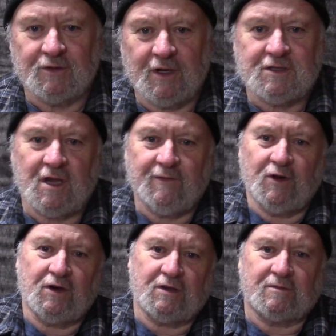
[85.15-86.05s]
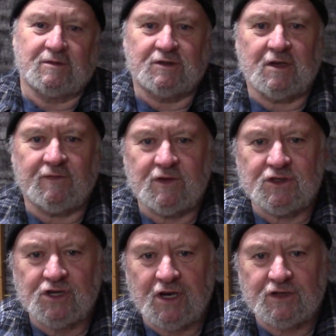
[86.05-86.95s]
So let's have a look, see if
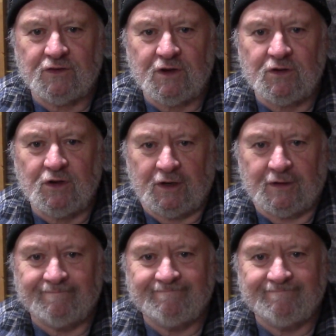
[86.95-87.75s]
these chains are any good.